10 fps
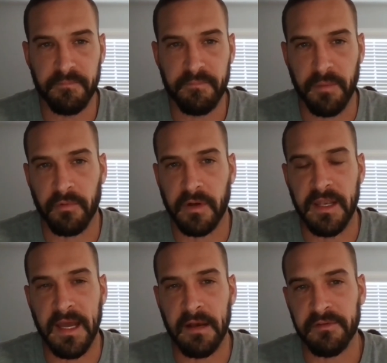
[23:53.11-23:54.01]
people
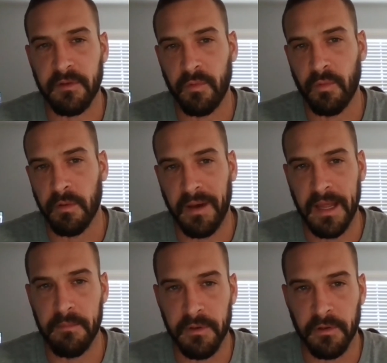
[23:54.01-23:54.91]
right now is that we want to
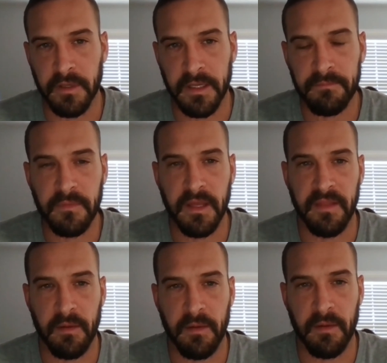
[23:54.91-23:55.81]
buy a building,
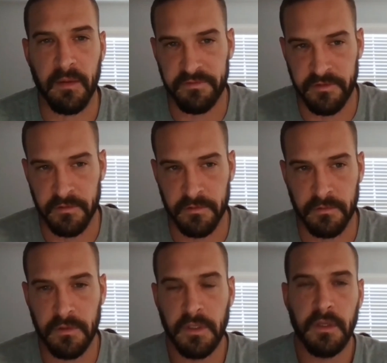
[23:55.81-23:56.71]
and then we want to